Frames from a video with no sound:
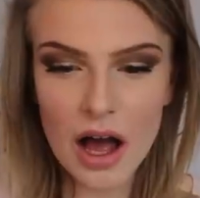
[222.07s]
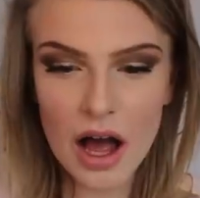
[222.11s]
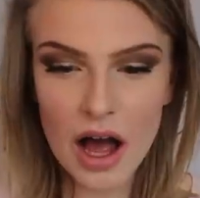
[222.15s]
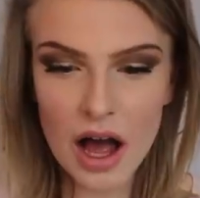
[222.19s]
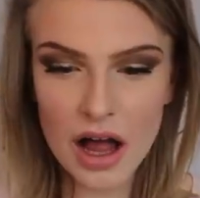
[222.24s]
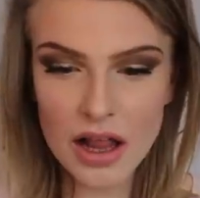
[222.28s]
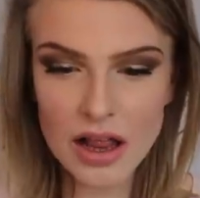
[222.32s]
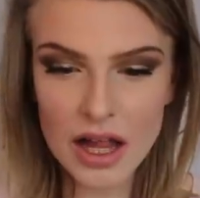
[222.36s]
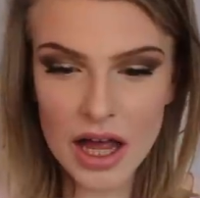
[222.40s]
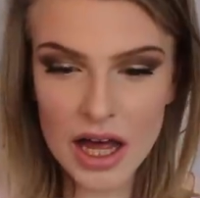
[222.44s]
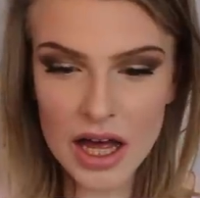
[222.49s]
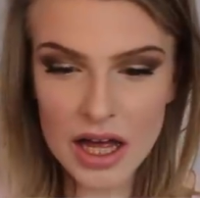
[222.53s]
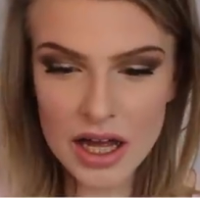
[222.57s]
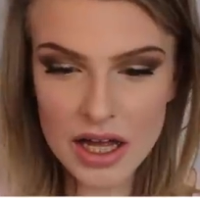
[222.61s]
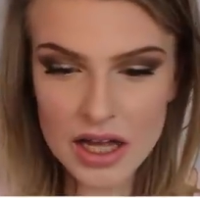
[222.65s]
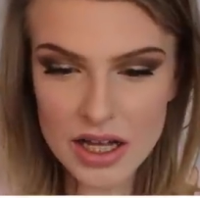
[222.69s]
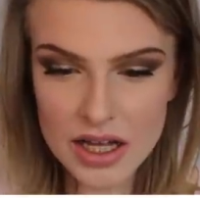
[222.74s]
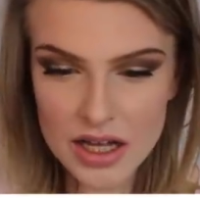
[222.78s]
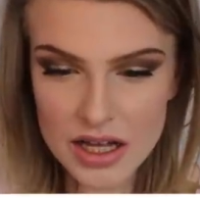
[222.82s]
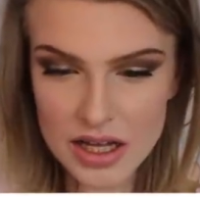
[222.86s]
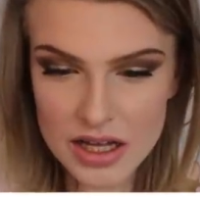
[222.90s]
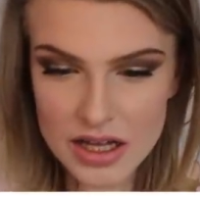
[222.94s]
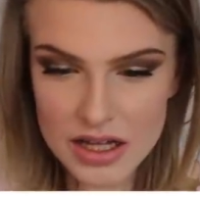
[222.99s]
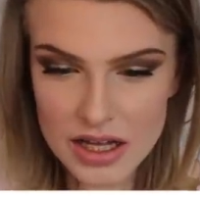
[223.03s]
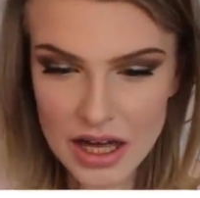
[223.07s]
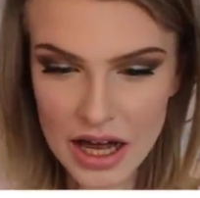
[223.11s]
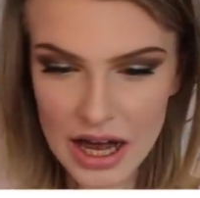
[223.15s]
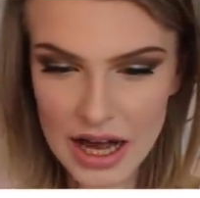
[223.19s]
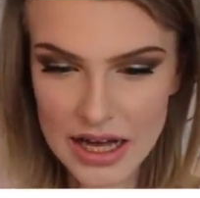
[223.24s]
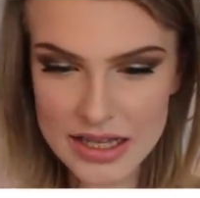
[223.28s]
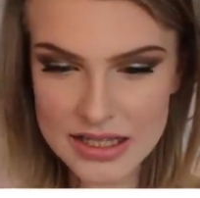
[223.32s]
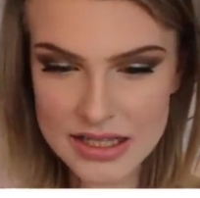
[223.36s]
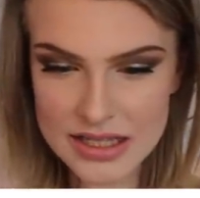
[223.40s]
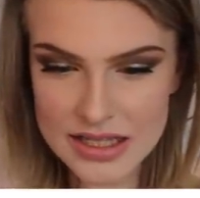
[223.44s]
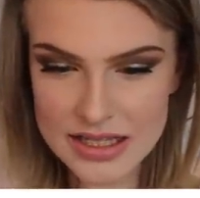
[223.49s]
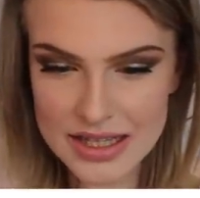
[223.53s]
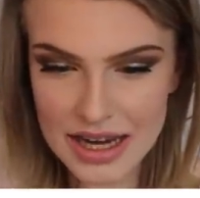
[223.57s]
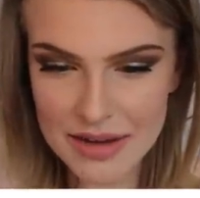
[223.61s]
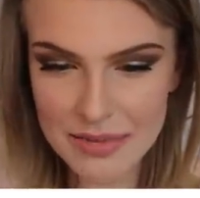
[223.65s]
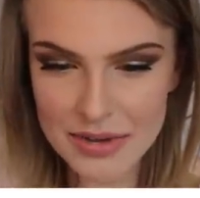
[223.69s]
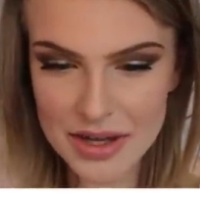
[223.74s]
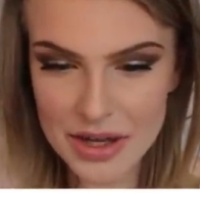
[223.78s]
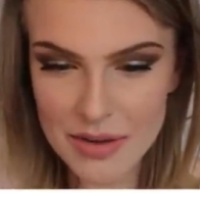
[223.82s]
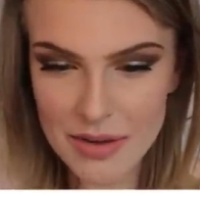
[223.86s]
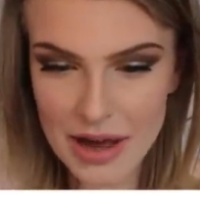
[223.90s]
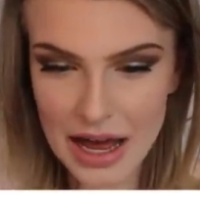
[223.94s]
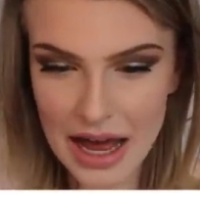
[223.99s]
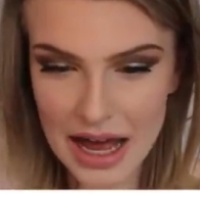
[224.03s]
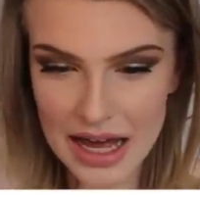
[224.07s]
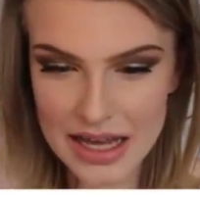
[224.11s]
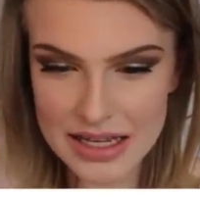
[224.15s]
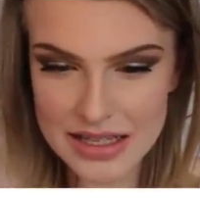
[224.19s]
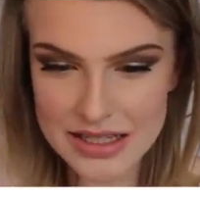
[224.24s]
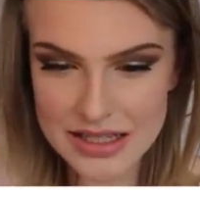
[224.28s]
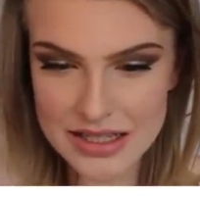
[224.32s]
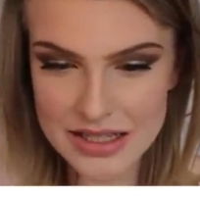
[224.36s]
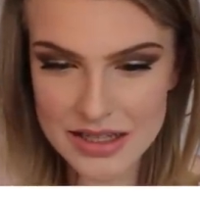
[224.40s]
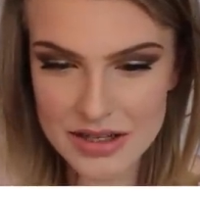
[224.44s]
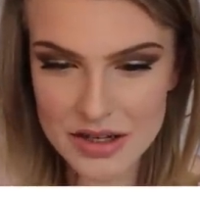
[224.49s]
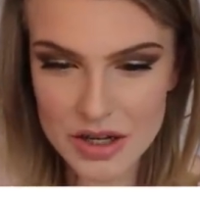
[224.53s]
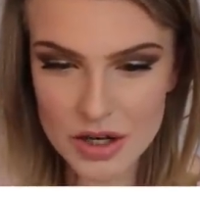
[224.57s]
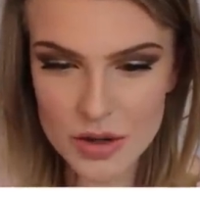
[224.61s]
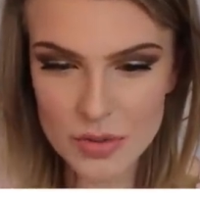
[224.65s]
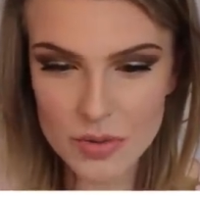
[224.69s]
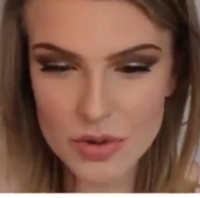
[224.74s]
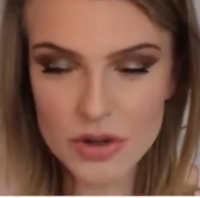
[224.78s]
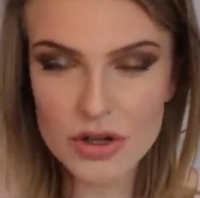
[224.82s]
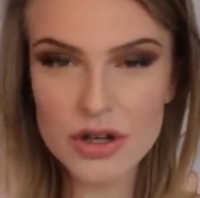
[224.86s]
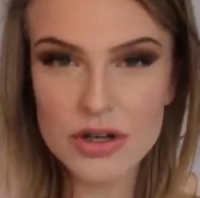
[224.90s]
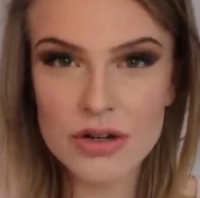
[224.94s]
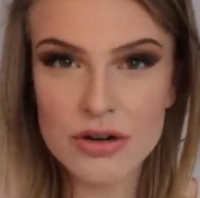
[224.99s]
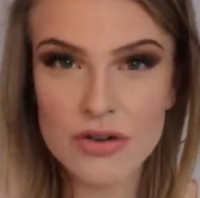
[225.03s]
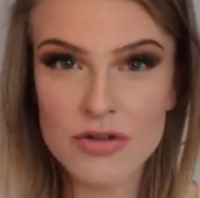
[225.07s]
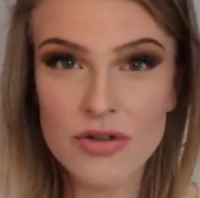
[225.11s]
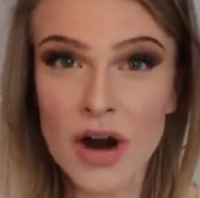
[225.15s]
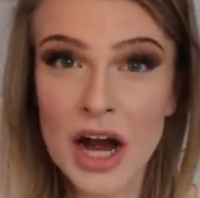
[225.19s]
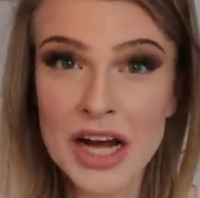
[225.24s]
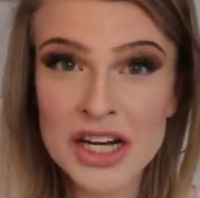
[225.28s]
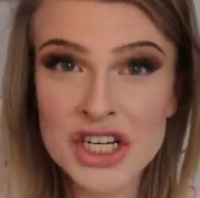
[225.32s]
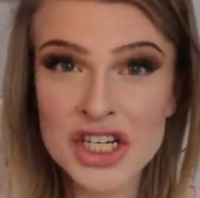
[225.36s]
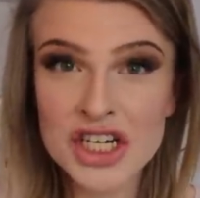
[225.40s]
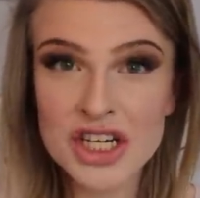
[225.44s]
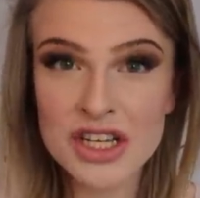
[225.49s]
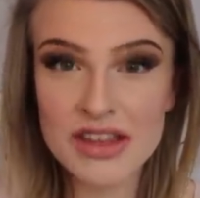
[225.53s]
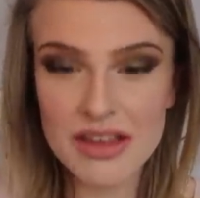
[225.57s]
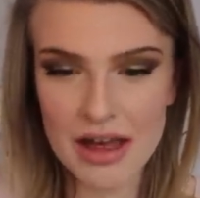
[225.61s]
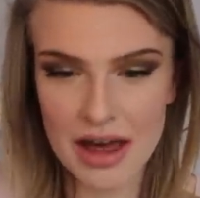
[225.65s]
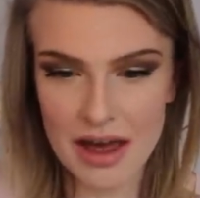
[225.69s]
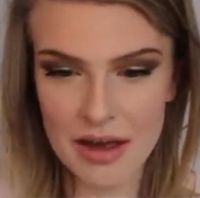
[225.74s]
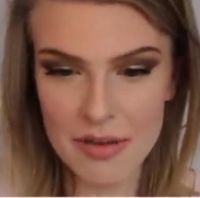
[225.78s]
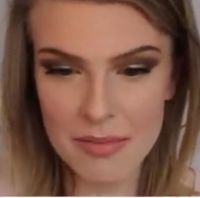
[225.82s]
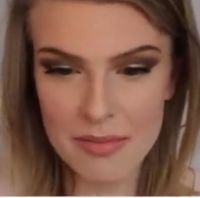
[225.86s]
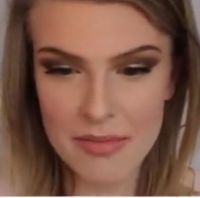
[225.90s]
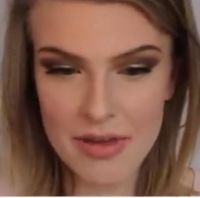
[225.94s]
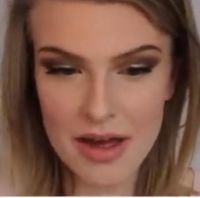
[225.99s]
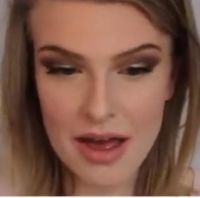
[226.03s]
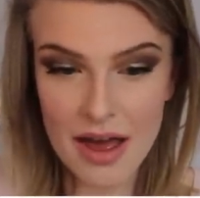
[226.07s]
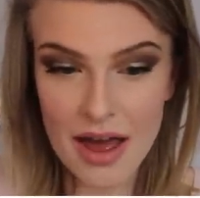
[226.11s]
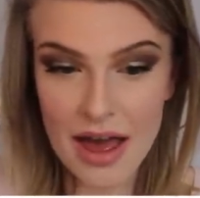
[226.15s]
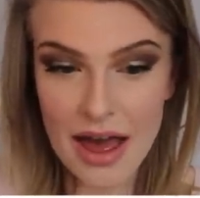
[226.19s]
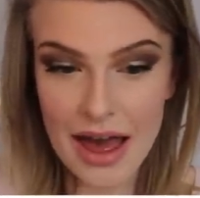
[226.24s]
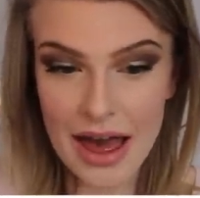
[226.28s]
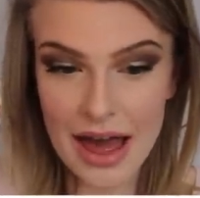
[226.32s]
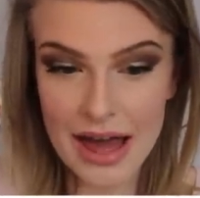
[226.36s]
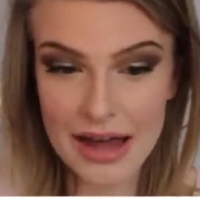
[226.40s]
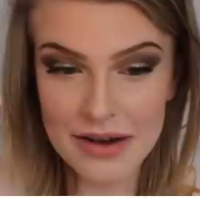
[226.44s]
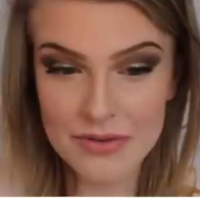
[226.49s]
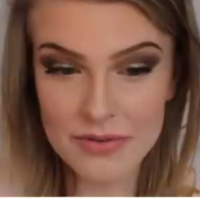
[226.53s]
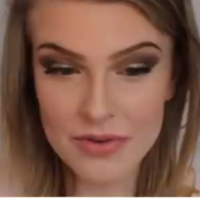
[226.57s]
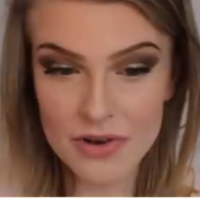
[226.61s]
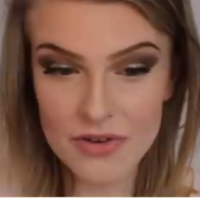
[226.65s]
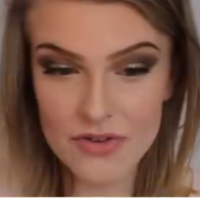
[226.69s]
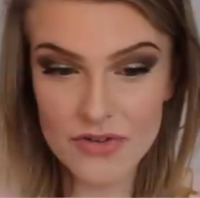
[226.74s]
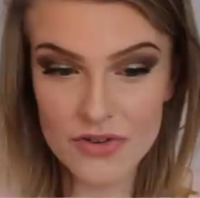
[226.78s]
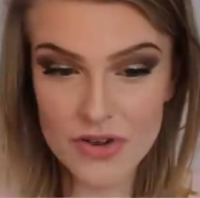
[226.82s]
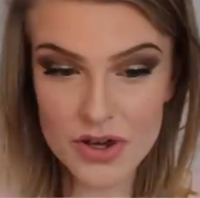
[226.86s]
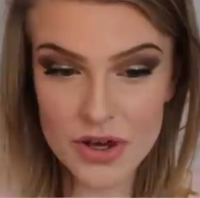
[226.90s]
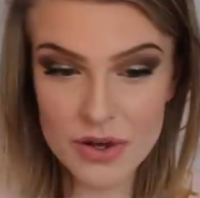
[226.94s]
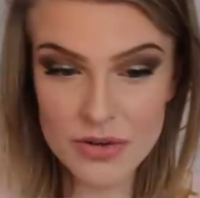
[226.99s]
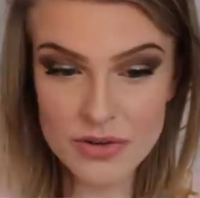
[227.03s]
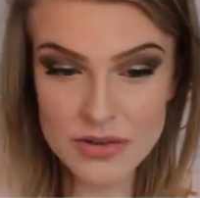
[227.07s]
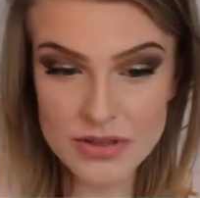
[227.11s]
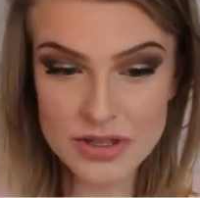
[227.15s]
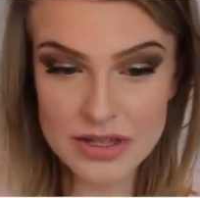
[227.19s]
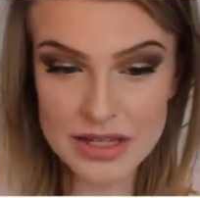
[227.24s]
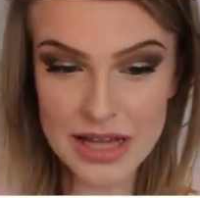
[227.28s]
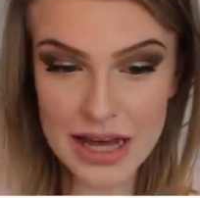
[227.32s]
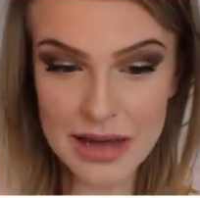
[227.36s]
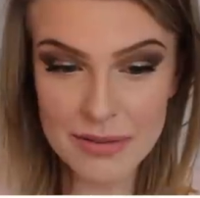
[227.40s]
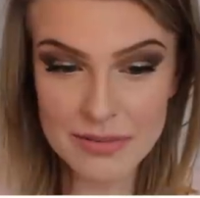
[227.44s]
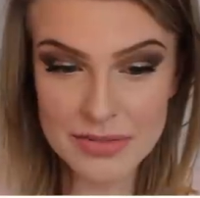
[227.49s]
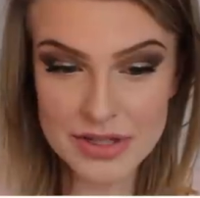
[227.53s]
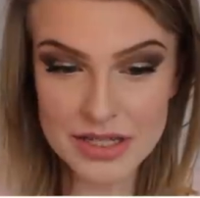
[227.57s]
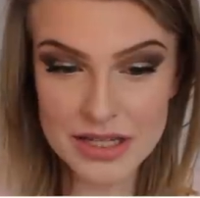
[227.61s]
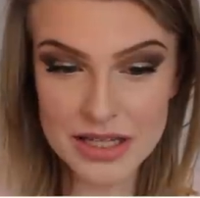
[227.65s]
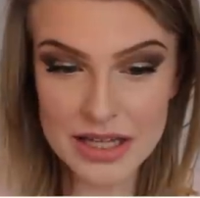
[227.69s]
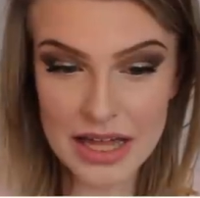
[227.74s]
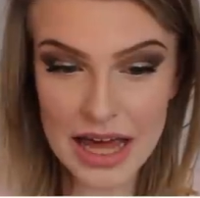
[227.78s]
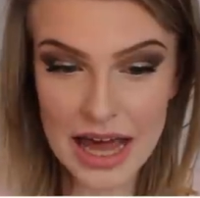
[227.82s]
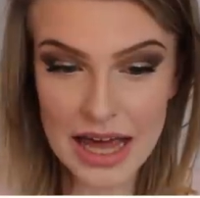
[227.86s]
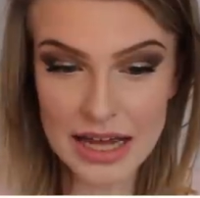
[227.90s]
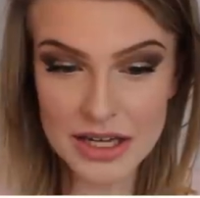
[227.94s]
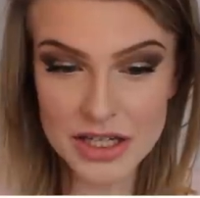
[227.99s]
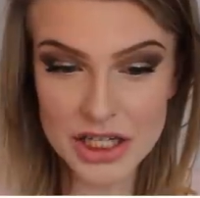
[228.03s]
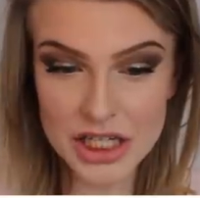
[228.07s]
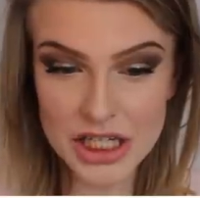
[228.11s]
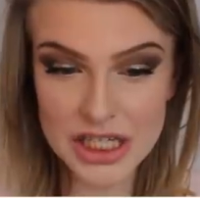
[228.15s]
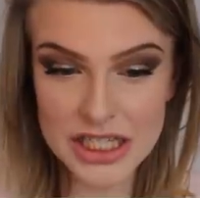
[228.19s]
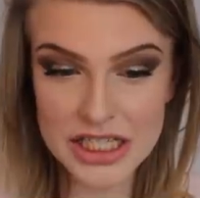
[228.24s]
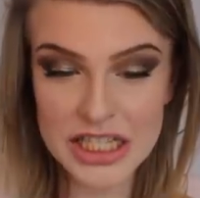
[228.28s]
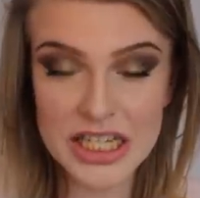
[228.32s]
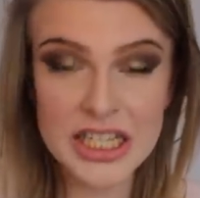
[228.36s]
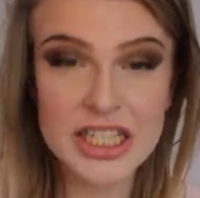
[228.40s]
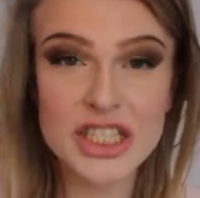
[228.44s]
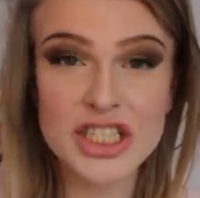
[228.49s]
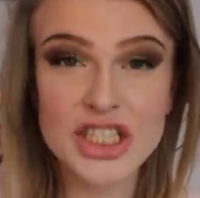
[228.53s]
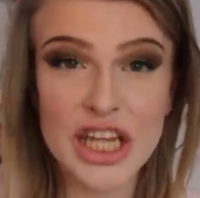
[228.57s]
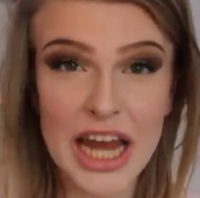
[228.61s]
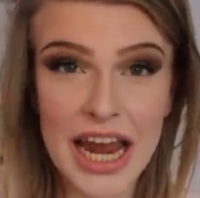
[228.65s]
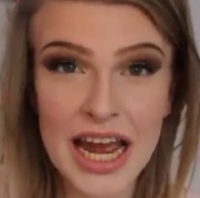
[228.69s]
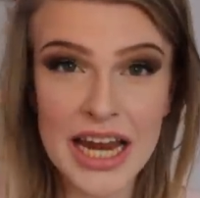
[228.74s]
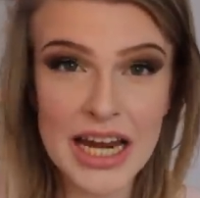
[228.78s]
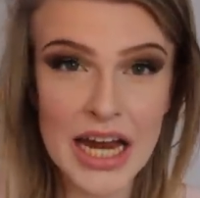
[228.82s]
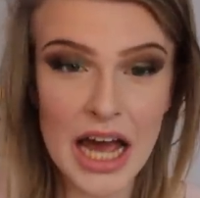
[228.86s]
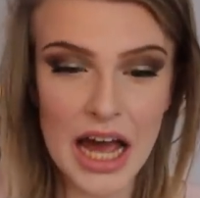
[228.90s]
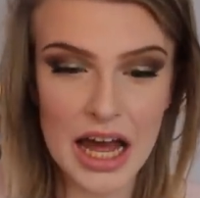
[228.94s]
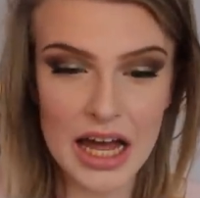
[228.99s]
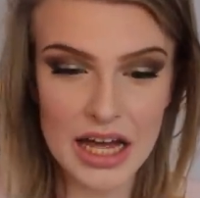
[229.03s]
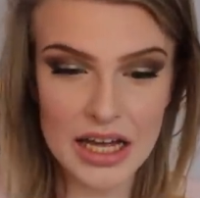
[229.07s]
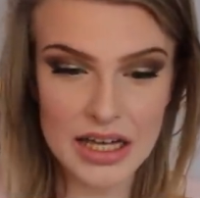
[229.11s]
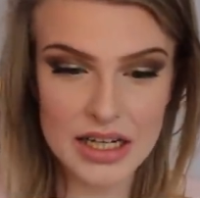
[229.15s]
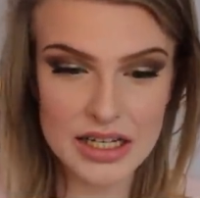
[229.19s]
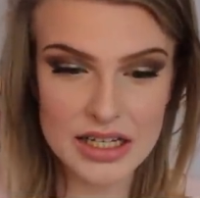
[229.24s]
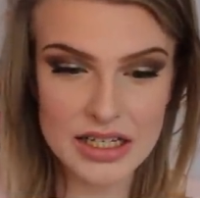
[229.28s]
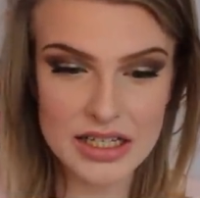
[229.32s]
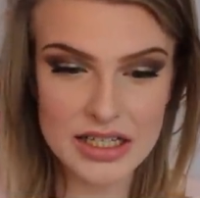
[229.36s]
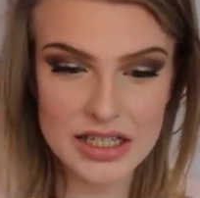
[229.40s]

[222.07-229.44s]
Allah, SWS, will crush them and refuse them to the entry to Jannah.